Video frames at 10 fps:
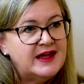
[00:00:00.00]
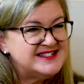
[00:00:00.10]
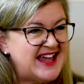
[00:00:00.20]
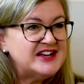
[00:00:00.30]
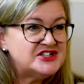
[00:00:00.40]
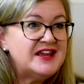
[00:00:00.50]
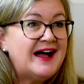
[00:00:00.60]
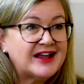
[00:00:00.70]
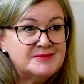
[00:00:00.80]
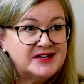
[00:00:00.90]
It's actually our
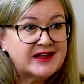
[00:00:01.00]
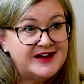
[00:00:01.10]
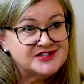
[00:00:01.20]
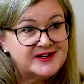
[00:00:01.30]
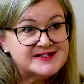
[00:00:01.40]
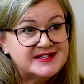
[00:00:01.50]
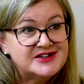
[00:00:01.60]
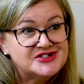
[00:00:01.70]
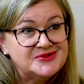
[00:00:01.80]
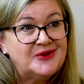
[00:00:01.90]
communication that's the
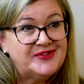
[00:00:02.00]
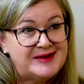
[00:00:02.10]
issue, not them.